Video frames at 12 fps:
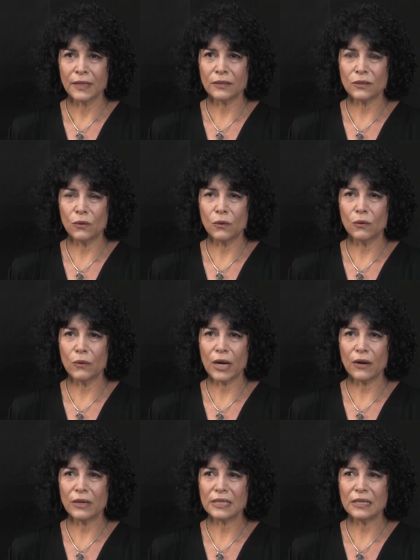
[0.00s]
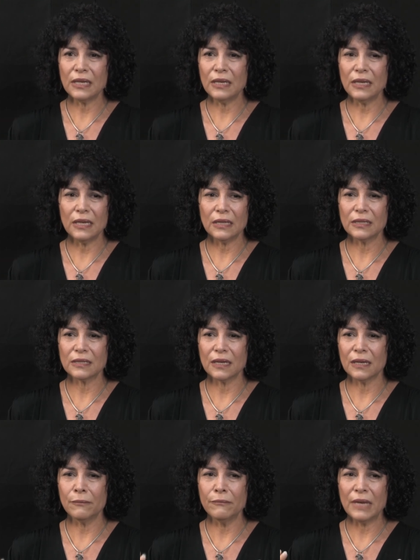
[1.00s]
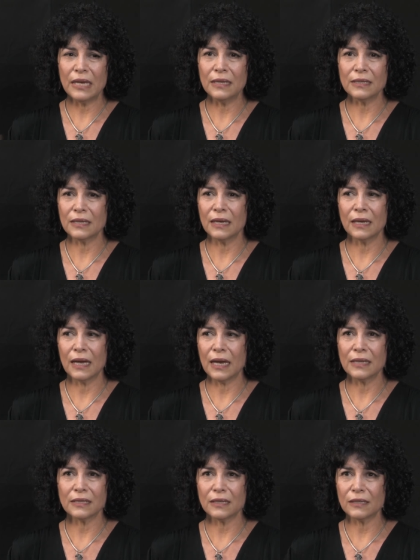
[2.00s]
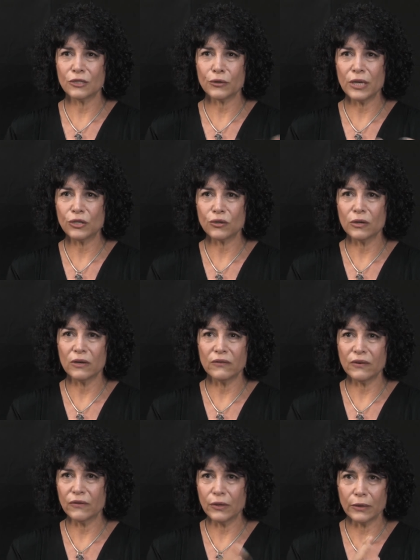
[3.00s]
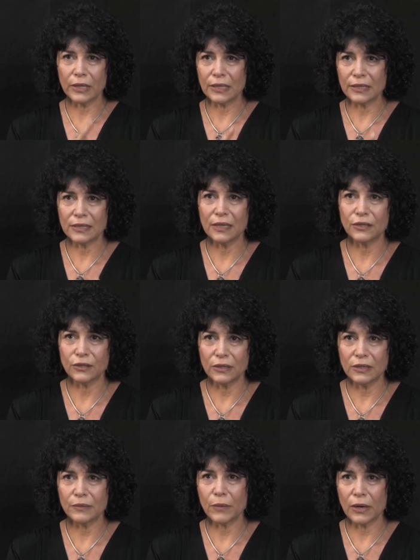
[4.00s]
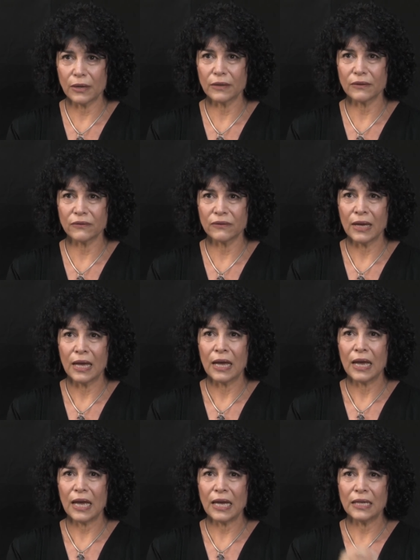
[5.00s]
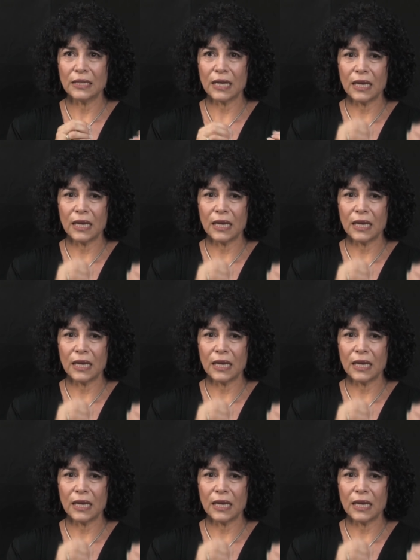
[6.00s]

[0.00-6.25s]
So whereas he is amazing as a treasurer of every organization he's part of, and